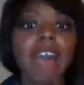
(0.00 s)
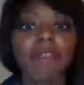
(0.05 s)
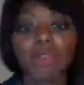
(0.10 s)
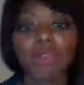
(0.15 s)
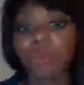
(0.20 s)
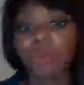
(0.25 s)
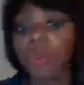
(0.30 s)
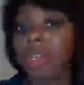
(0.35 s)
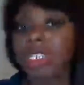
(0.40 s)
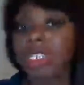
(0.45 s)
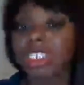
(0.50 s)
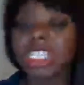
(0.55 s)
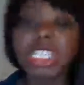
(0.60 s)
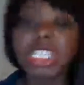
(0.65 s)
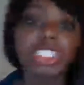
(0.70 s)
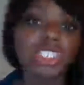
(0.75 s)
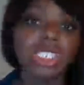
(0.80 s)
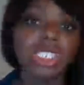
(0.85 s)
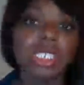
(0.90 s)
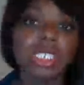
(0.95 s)
to
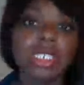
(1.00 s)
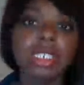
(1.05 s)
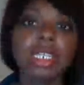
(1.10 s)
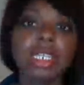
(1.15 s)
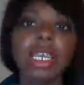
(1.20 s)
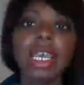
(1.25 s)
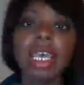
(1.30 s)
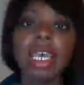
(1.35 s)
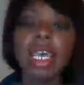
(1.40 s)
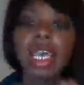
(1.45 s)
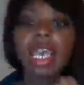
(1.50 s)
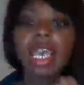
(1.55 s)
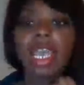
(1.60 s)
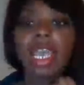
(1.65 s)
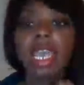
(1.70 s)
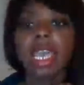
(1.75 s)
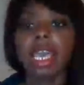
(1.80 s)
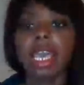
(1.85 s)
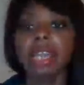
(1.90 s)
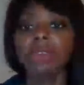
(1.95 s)
have an
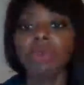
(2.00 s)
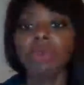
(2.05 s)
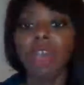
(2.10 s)
orientation.